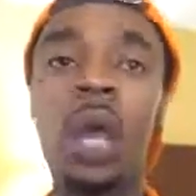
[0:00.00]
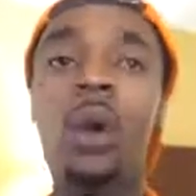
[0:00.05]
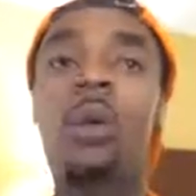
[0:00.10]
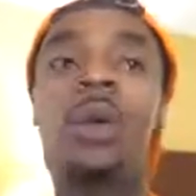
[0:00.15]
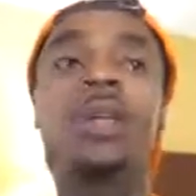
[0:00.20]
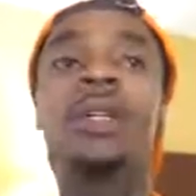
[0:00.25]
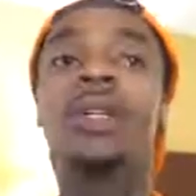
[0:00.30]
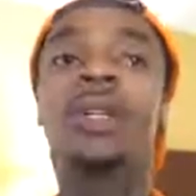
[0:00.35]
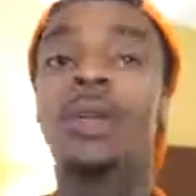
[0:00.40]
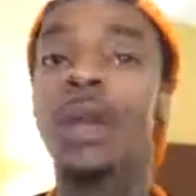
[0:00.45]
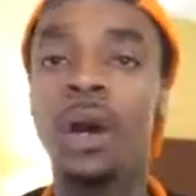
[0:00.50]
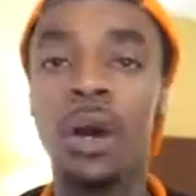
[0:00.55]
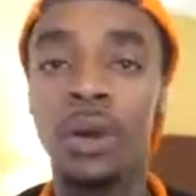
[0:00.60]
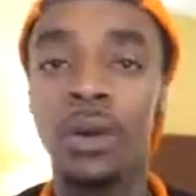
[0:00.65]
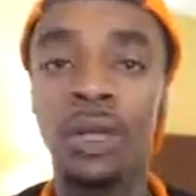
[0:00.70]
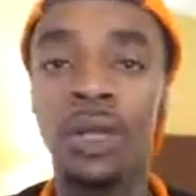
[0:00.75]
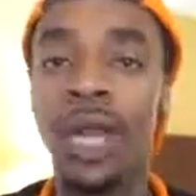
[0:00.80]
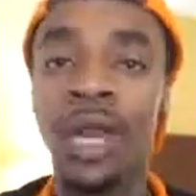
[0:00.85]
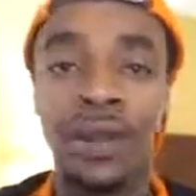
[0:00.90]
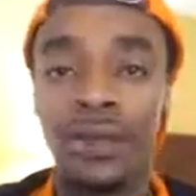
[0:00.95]
we just
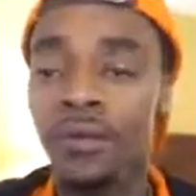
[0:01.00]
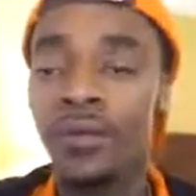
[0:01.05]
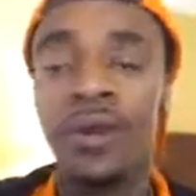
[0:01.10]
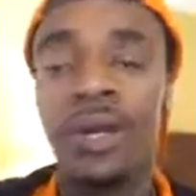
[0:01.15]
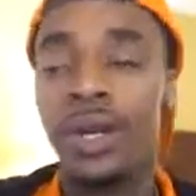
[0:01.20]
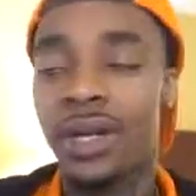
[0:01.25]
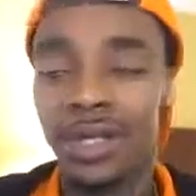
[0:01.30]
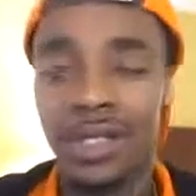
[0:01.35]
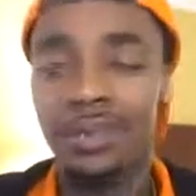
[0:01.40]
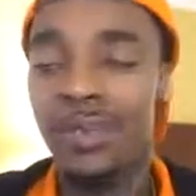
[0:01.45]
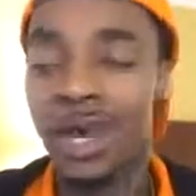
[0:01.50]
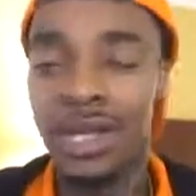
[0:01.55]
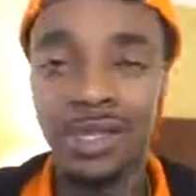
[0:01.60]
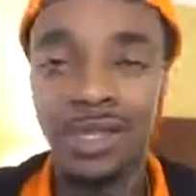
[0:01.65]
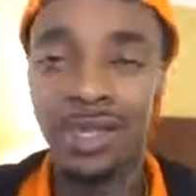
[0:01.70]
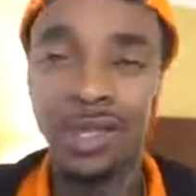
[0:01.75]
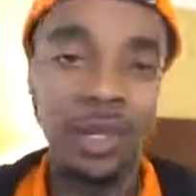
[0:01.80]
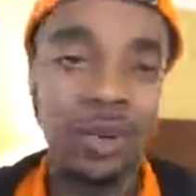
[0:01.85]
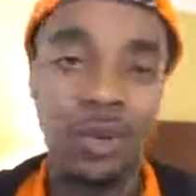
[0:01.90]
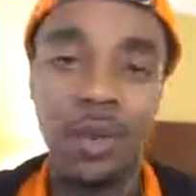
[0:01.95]
go. Like if we're
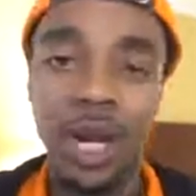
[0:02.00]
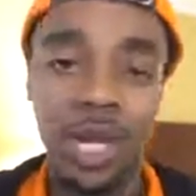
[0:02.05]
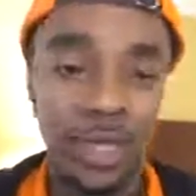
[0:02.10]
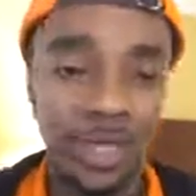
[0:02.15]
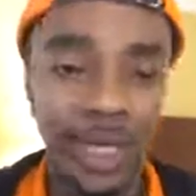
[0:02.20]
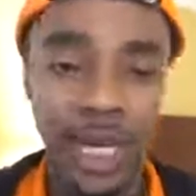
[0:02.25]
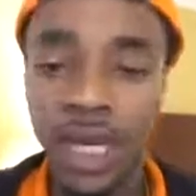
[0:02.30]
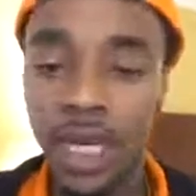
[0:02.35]
especially in a rush.